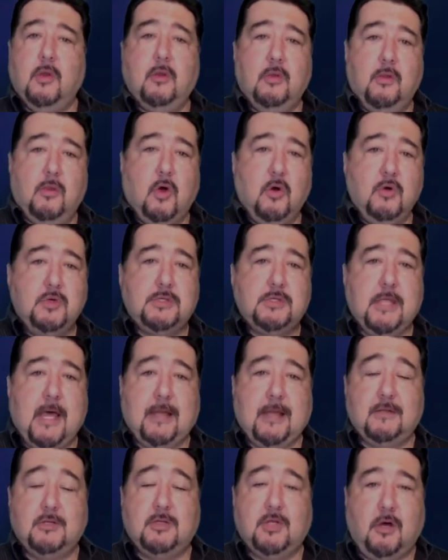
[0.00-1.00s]
those
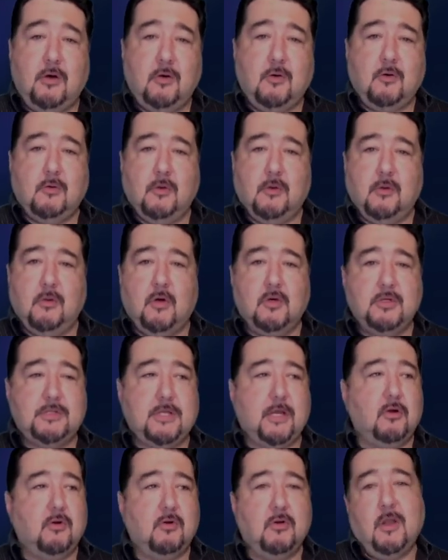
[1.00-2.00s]
that don't, those
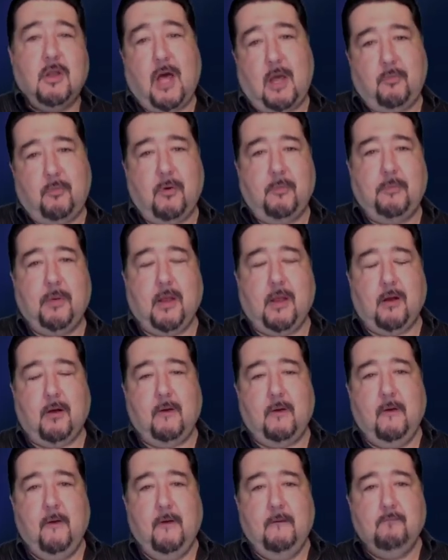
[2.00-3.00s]
that are not
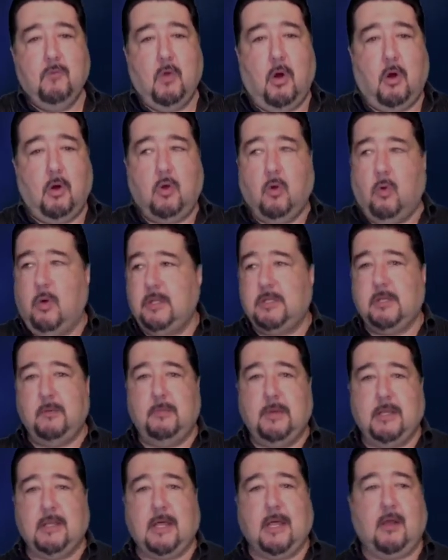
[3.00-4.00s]
prepared are going to
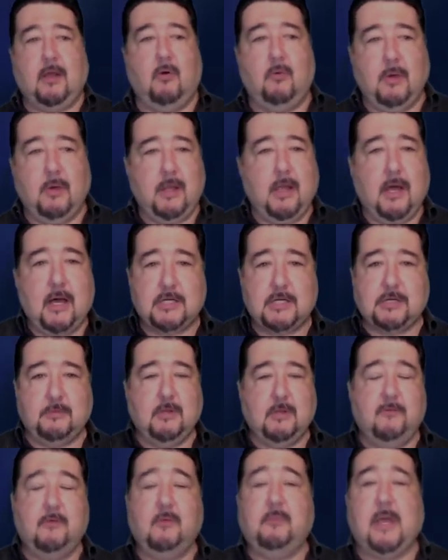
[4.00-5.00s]
be like, oh my gosh, I'm
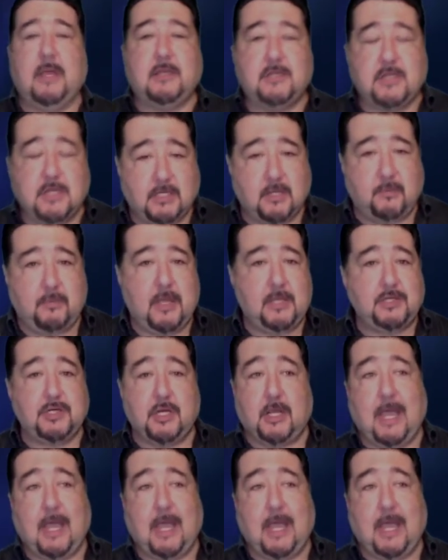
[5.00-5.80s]
living paycheck to paycheck.